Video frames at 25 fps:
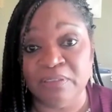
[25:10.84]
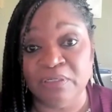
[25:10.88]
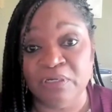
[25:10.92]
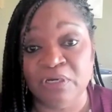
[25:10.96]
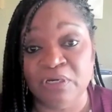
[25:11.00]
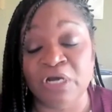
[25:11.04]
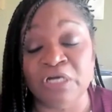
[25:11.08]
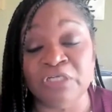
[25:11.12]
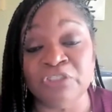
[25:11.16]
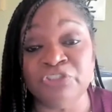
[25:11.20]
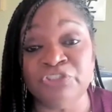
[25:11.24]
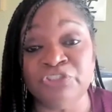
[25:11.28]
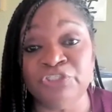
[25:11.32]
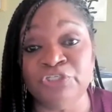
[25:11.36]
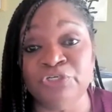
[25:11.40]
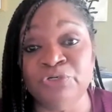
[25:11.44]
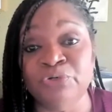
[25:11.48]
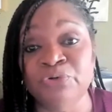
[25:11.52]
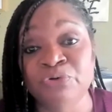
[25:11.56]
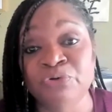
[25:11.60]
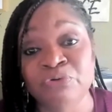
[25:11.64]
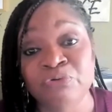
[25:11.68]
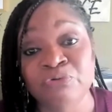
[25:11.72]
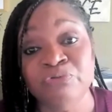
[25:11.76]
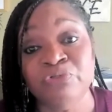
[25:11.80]
Because
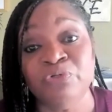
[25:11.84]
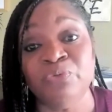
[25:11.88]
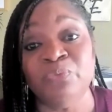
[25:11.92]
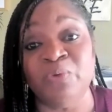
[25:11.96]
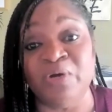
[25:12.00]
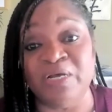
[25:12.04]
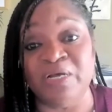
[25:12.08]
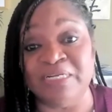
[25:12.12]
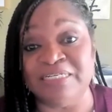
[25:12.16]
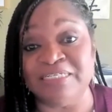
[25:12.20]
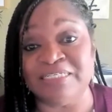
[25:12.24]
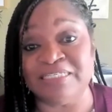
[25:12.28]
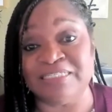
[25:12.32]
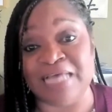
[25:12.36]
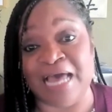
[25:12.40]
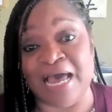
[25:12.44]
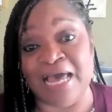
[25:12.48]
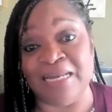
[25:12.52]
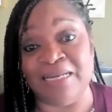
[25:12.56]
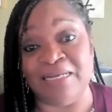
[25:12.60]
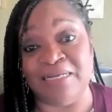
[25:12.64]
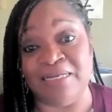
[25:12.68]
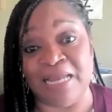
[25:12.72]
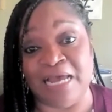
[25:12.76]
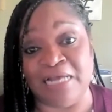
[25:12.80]
you the one
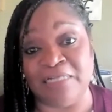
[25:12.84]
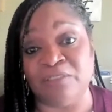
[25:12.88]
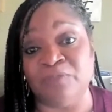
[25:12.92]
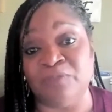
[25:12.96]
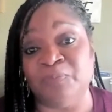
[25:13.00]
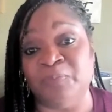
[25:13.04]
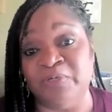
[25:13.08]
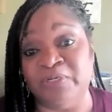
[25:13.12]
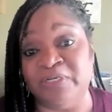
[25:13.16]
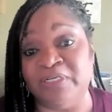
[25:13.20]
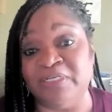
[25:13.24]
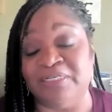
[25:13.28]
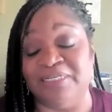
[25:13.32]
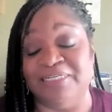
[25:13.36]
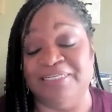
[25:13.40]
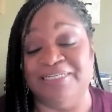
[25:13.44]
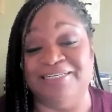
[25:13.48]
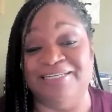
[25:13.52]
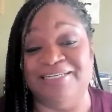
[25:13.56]
decided not to put it in